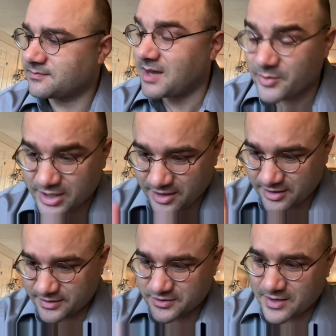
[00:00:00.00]
memory care
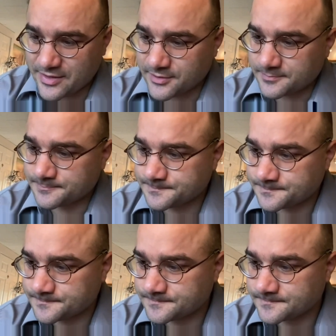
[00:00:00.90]
units rather,
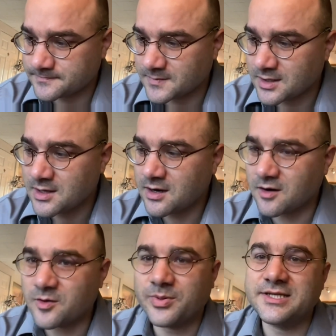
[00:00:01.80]

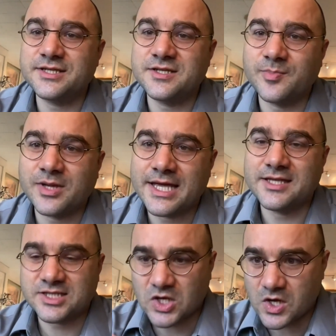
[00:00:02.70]
are the places to play
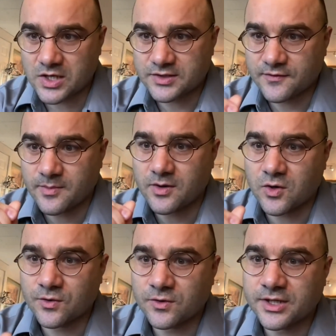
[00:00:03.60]
the songs from
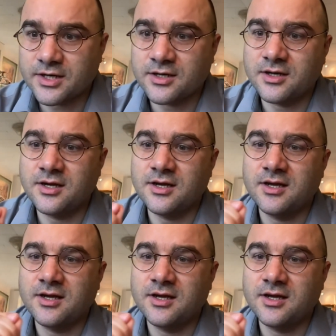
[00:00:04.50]
earlier,